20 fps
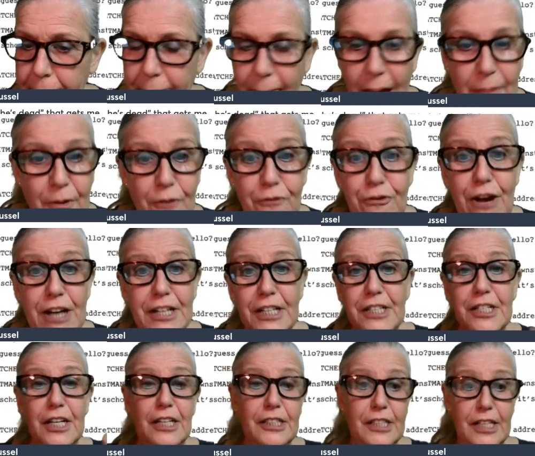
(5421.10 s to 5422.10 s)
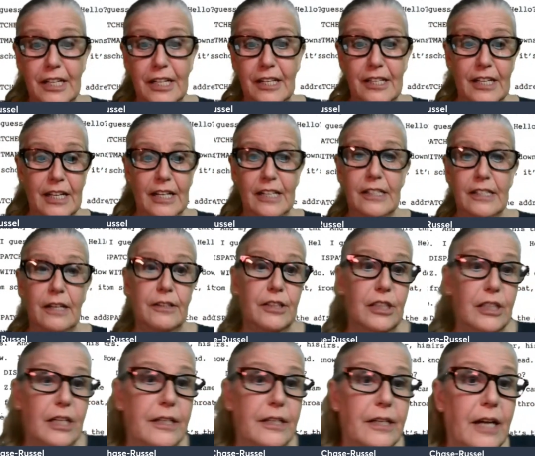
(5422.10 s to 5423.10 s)
I'm afraid to touch anything because I'll
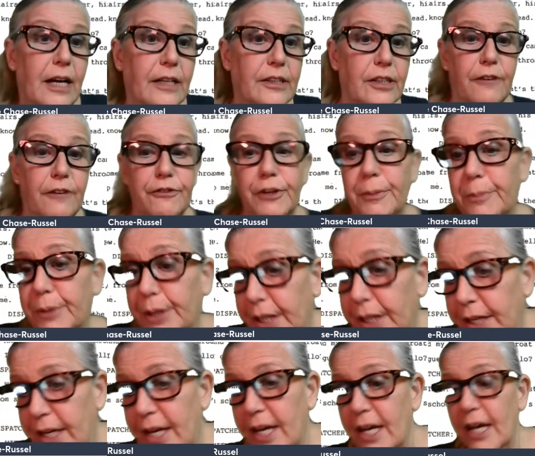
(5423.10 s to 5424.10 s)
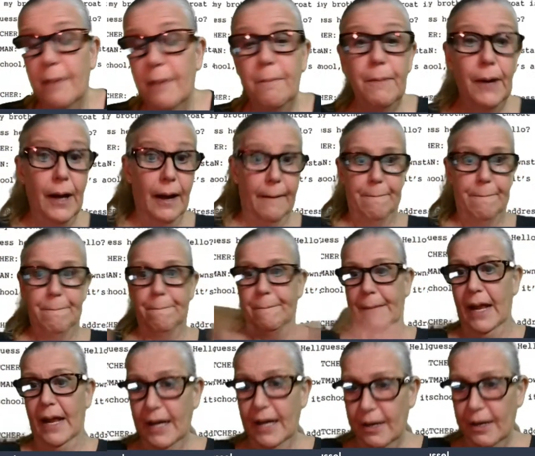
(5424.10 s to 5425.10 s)
just get knocked off completely. But
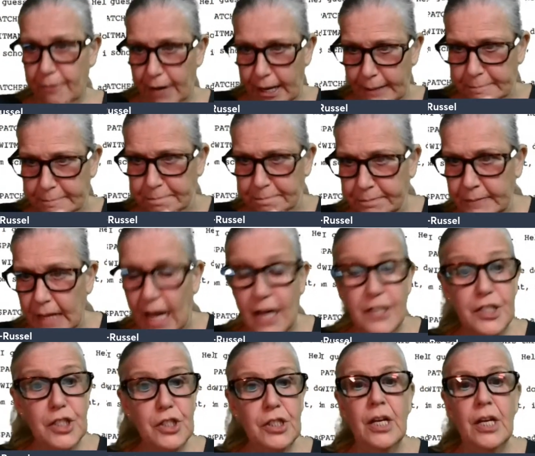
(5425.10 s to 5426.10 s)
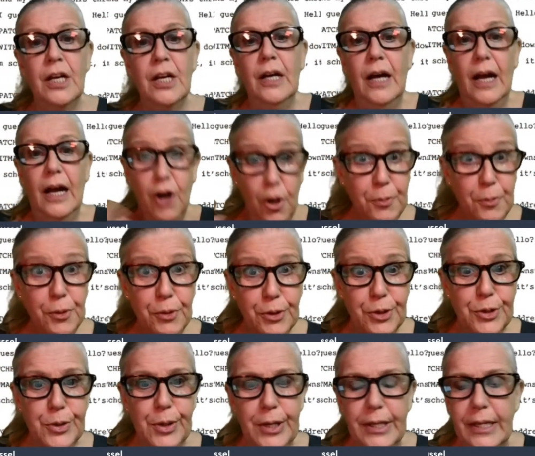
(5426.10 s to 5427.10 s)
anyway, I just, I hope you
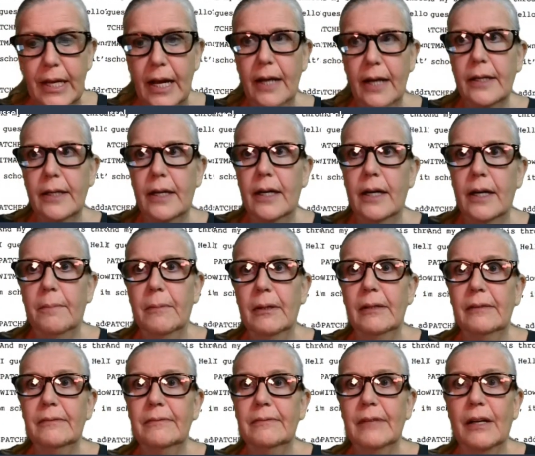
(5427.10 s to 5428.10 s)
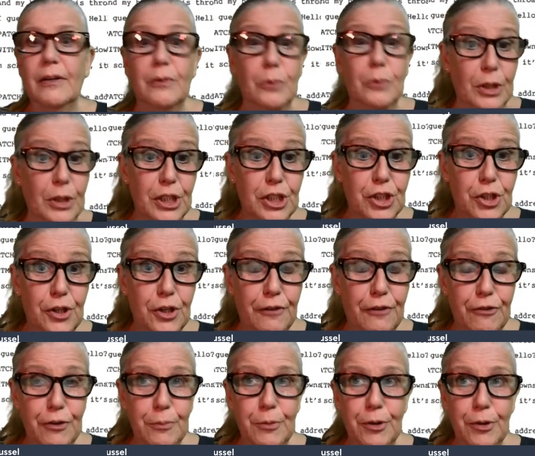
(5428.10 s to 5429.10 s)
enjoyed that. Um, I, I wanted to show you a
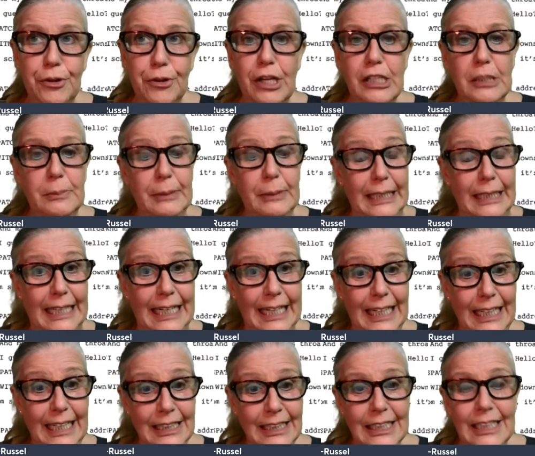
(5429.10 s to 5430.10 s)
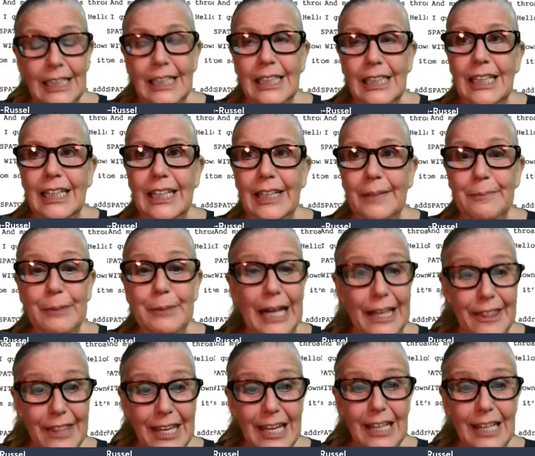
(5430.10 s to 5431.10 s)
few more things, but I can't. Uh, but I
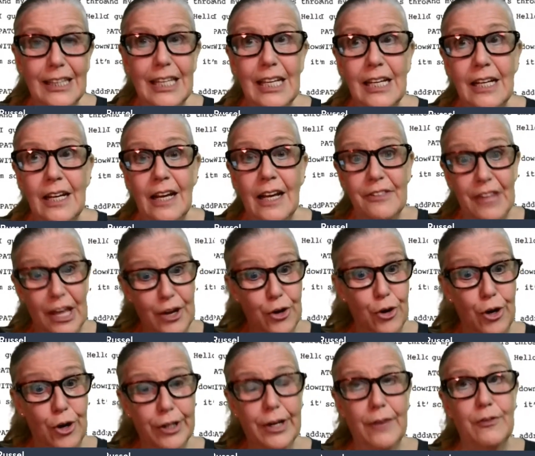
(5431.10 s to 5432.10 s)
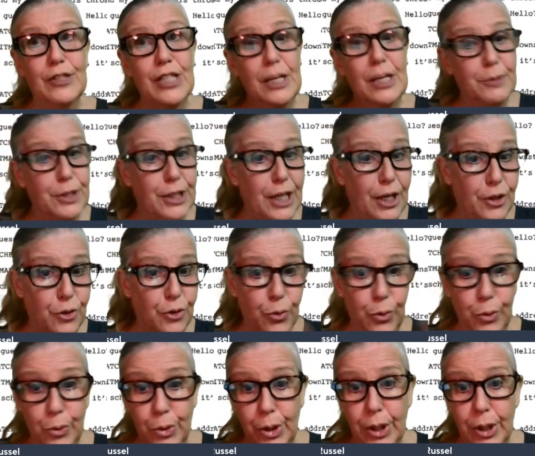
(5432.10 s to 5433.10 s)
think the, thank God I was able to get
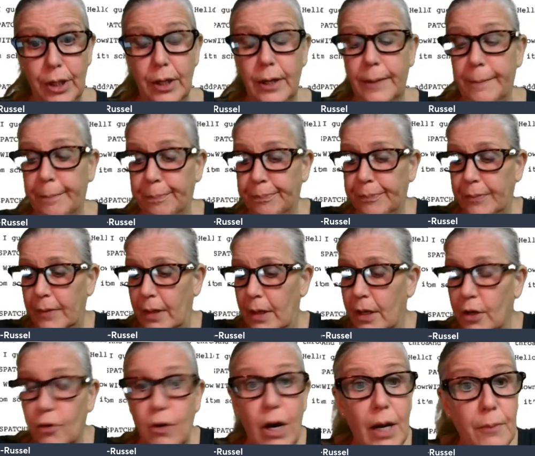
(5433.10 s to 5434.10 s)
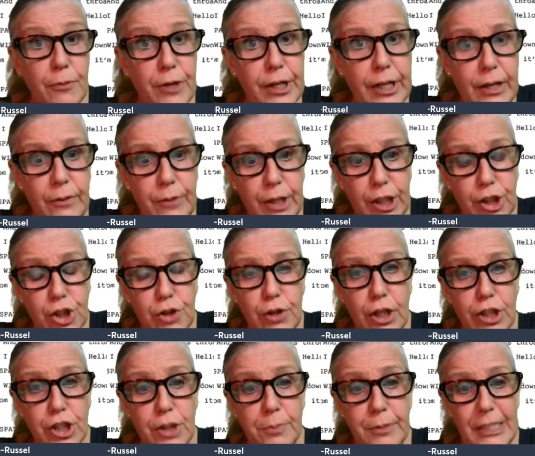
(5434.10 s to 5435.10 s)
through the um, crime re
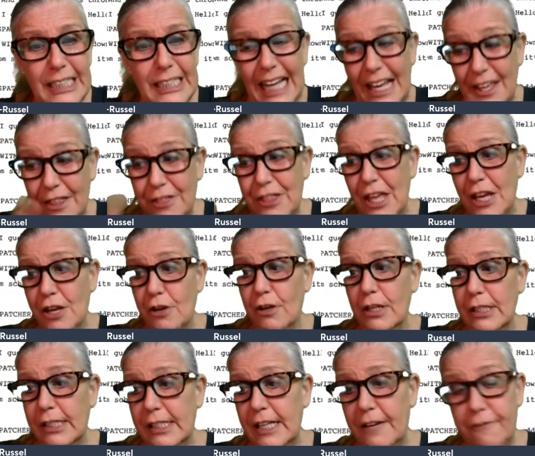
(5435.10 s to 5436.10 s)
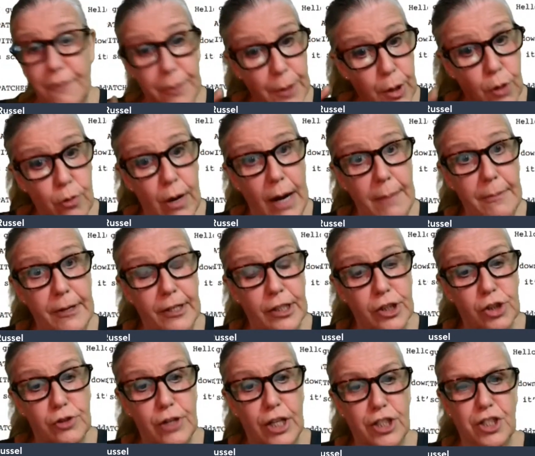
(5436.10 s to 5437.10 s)
reconstruction because I think you can see from the crime
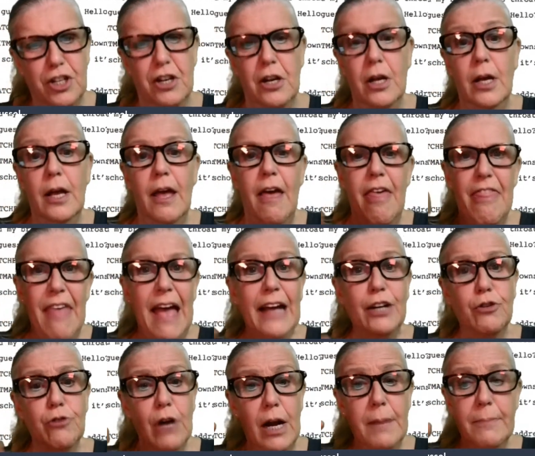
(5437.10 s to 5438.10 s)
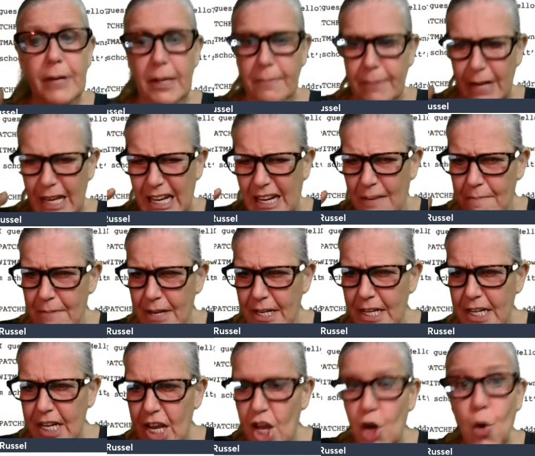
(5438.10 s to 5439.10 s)
reconstruction, that crime can be
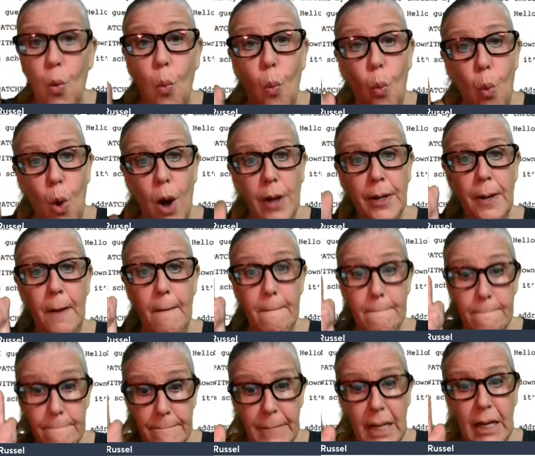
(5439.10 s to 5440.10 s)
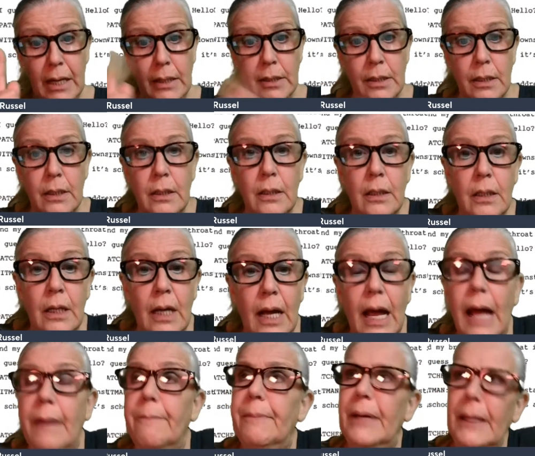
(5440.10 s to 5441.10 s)
committed in one minute.
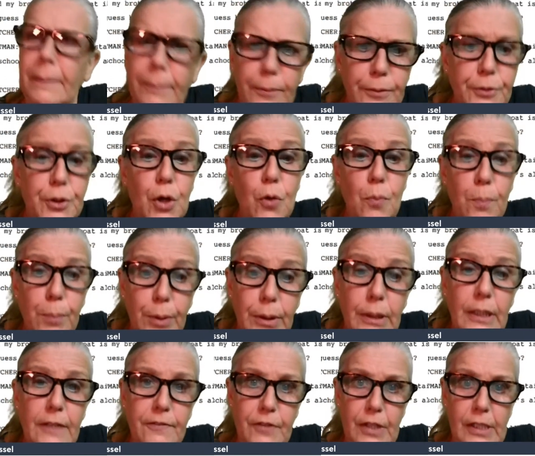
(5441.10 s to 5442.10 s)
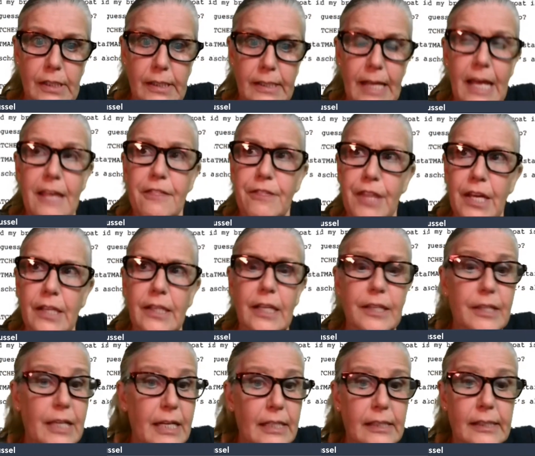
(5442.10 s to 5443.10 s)
And people don't believe this. They think
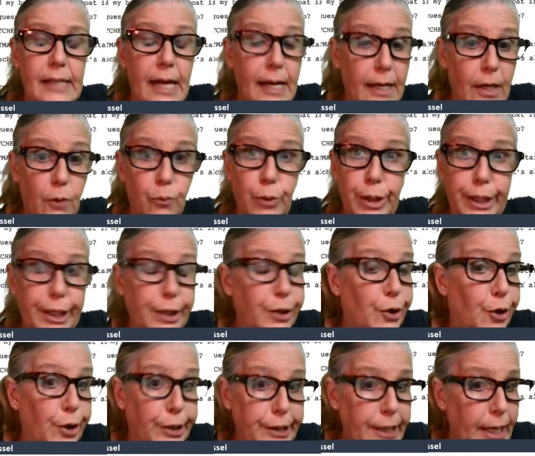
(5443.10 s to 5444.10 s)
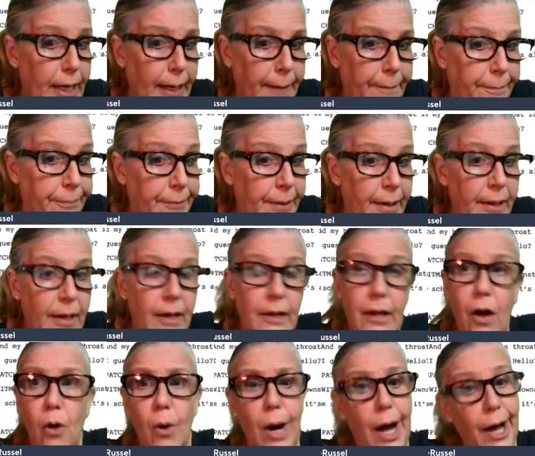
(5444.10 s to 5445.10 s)
that things take a really long time.
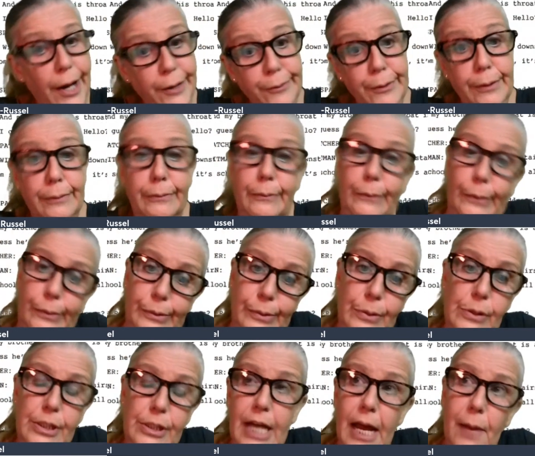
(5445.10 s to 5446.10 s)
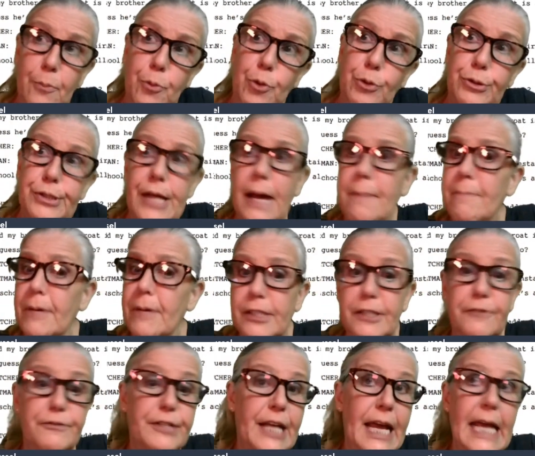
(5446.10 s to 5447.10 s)
Oh, 100 stab wounds, that must
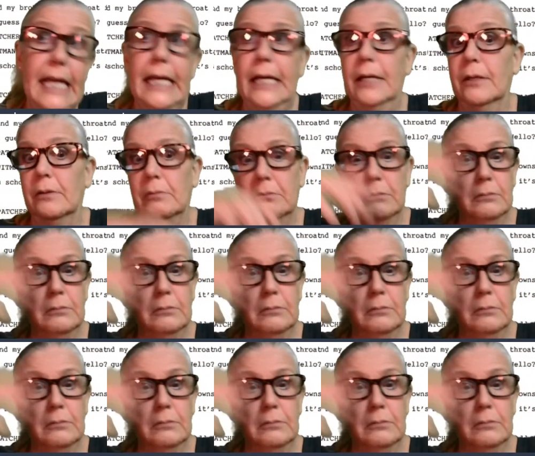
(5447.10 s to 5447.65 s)
have taken,